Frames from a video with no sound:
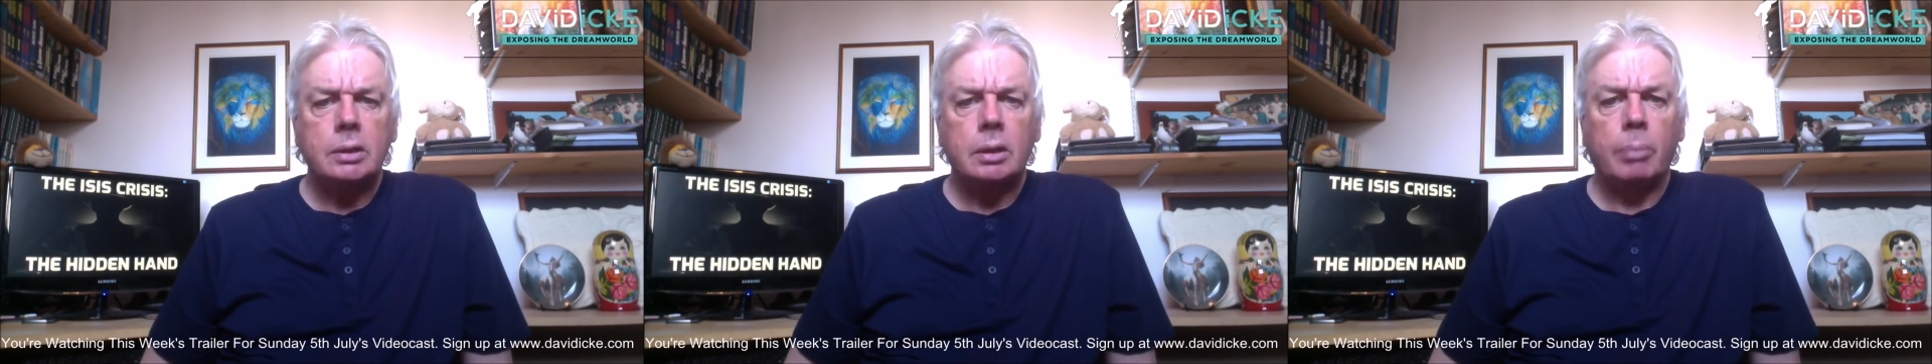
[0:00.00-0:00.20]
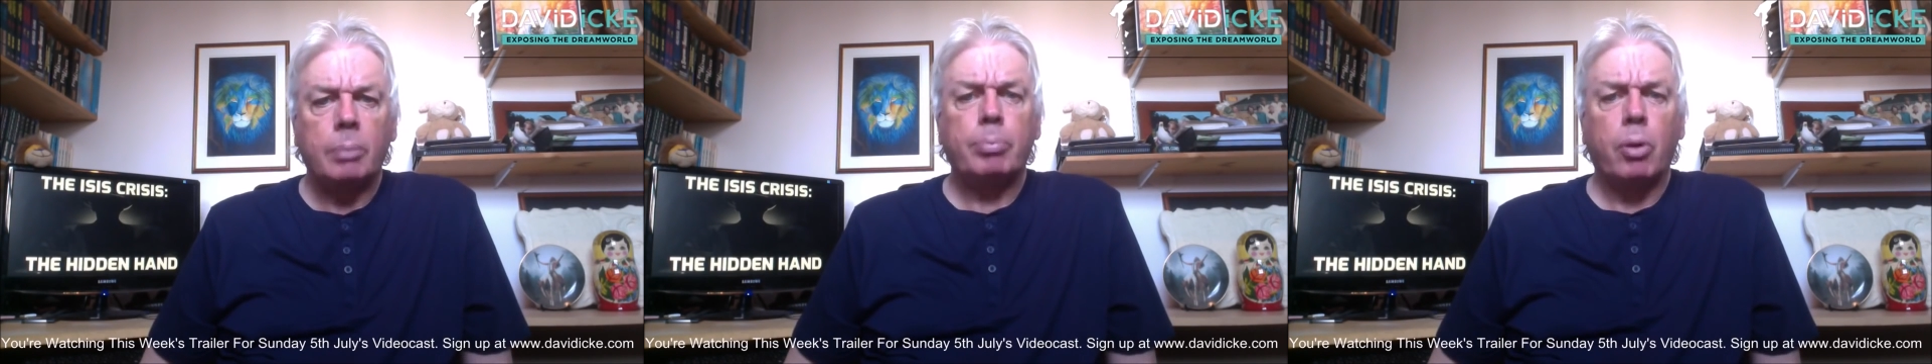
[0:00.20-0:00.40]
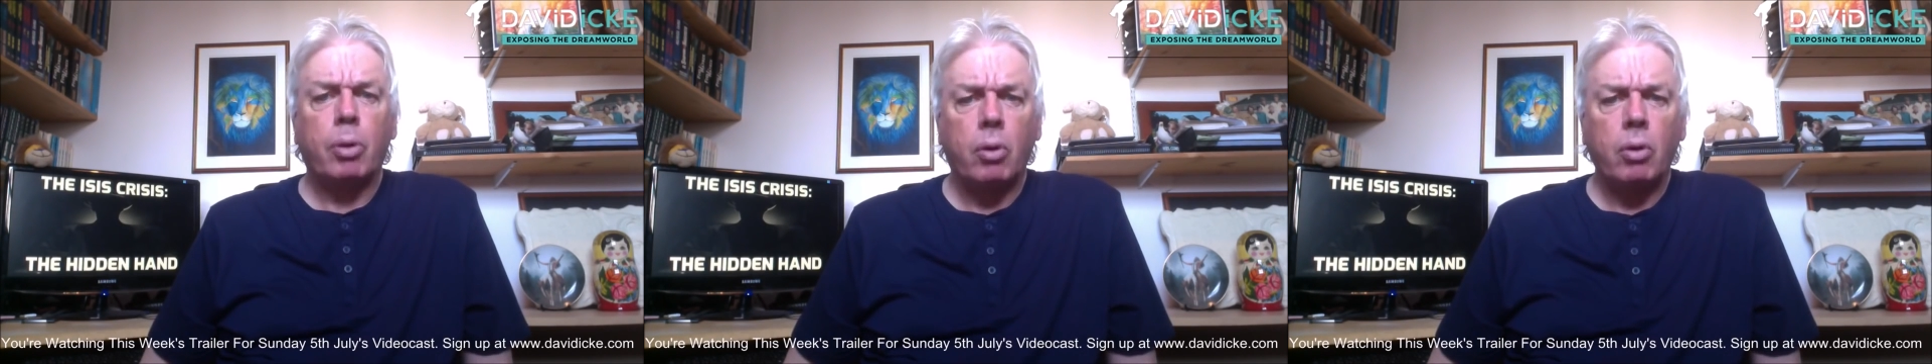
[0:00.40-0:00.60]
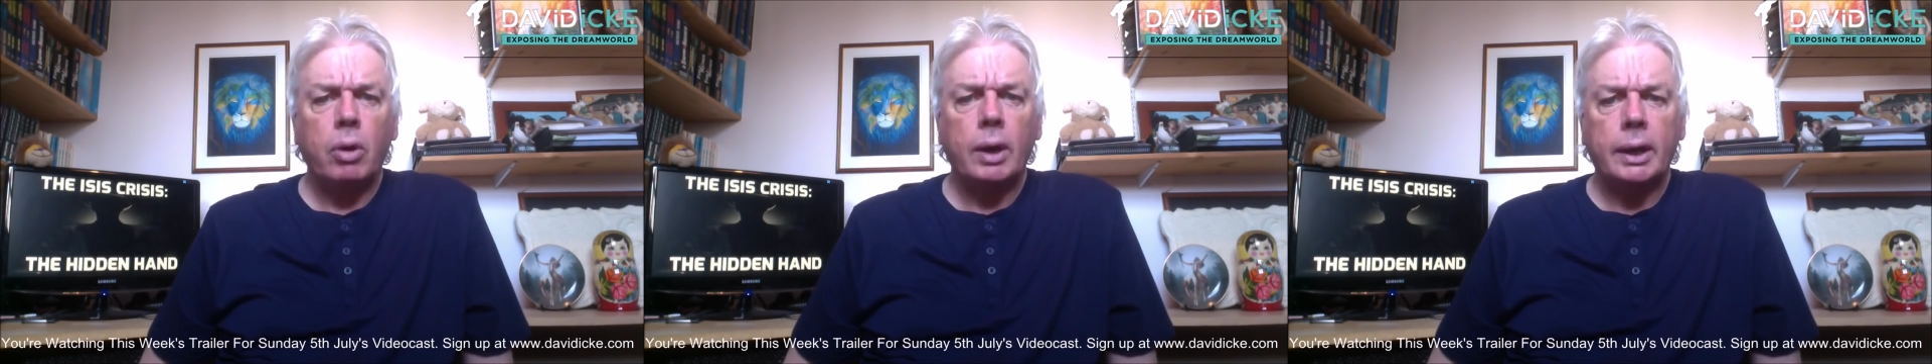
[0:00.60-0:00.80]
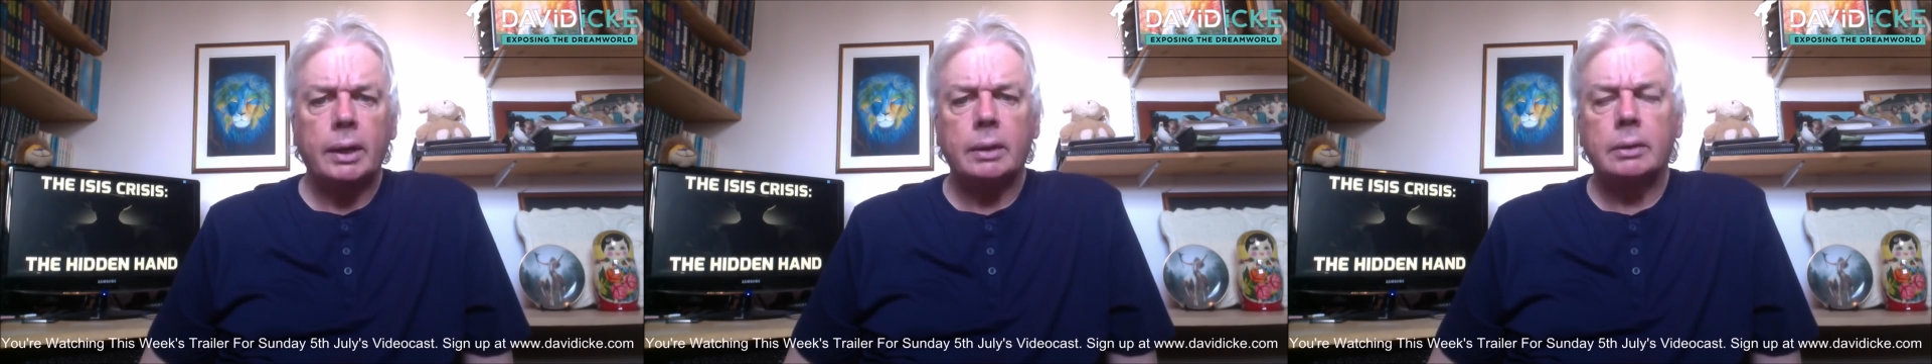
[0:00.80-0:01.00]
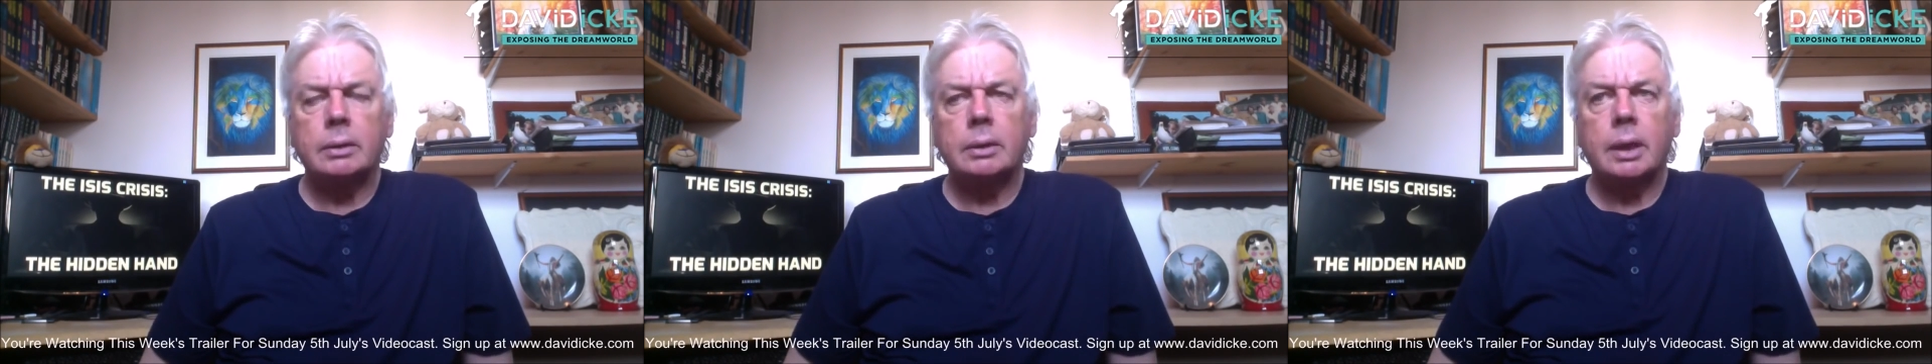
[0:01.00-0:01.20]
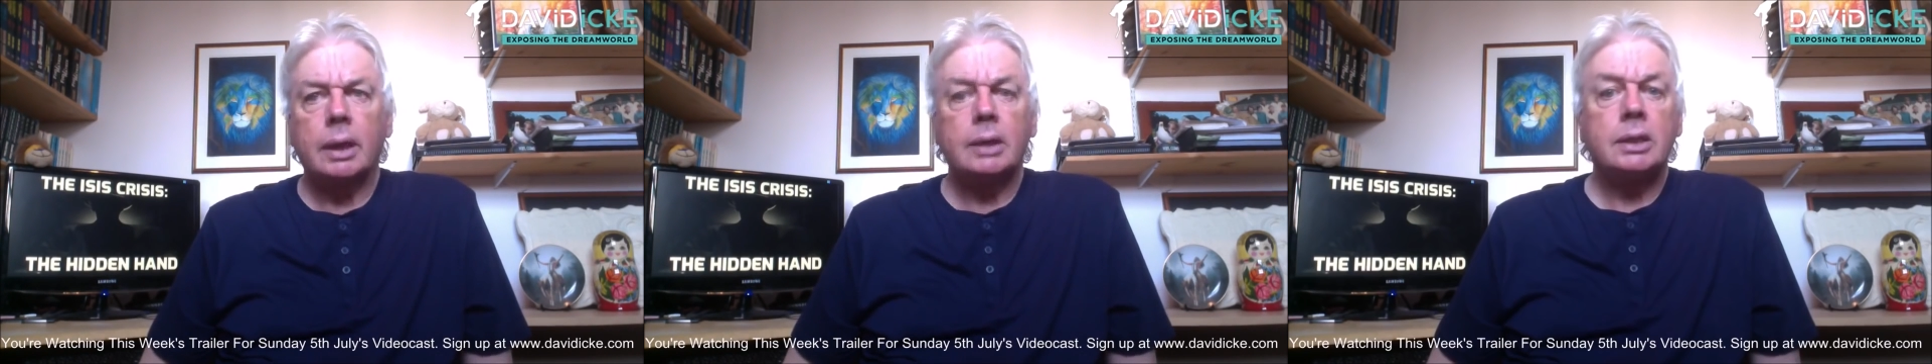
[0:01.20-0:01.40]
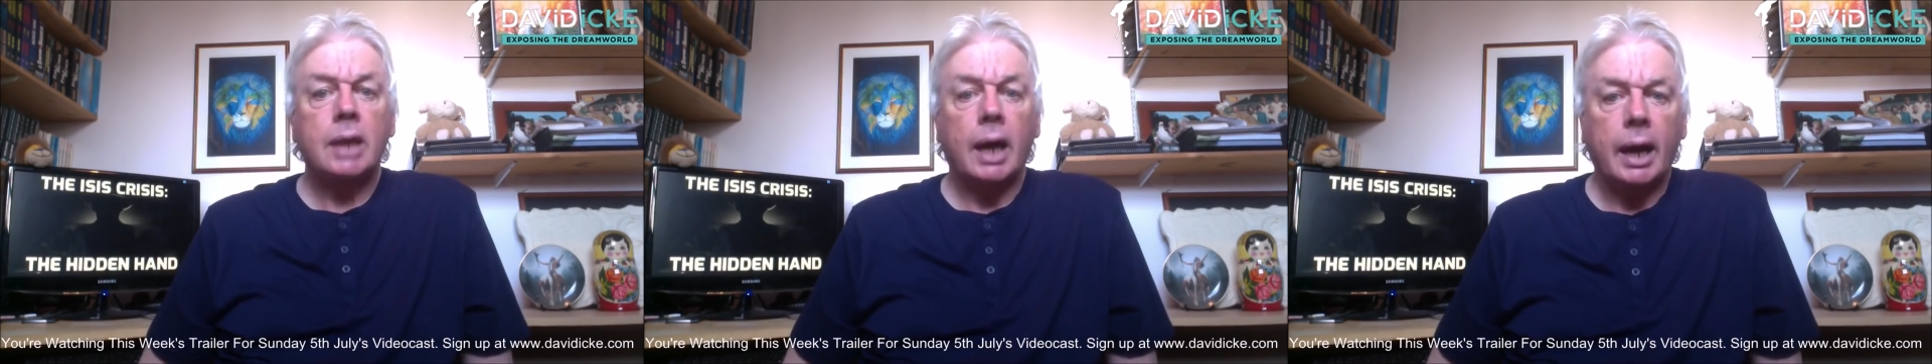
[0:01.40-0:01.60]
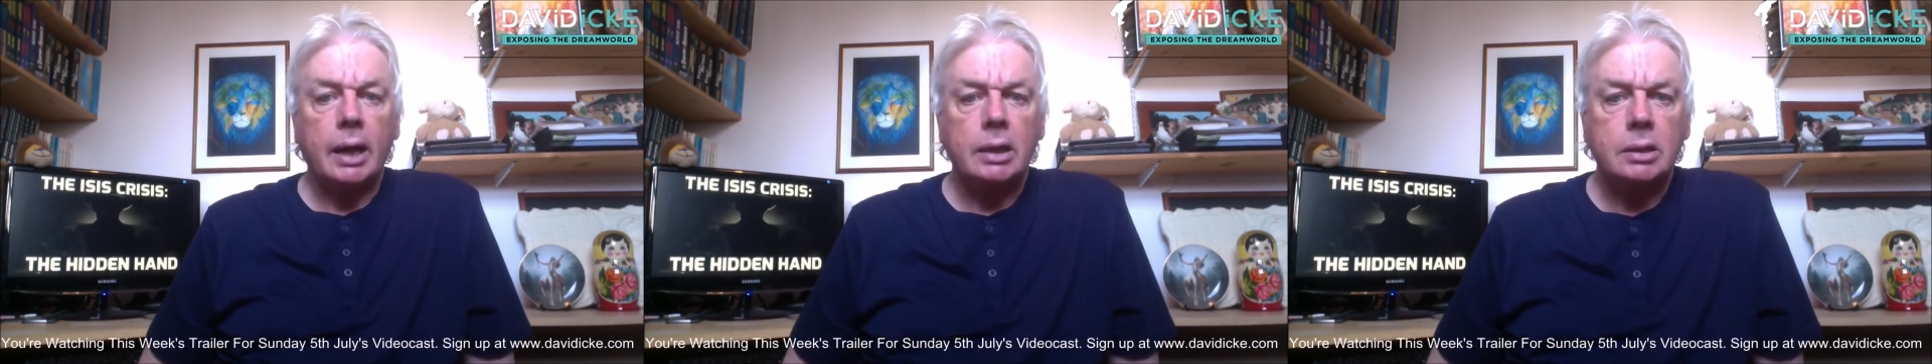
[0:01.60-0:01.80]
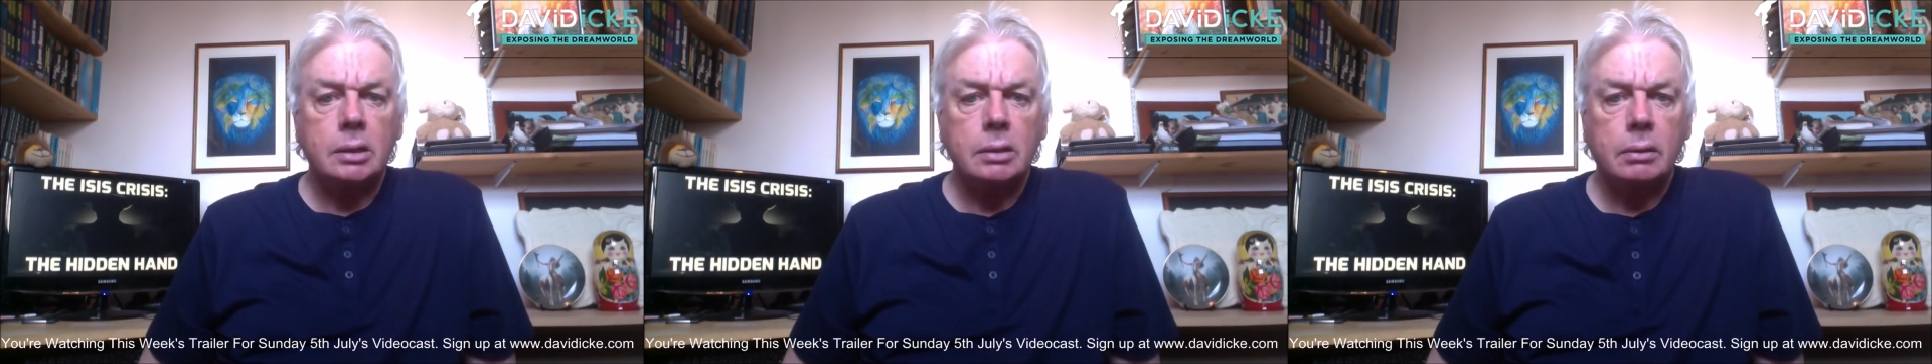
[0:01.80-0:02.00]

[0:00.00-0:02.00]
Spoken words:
appalling attacks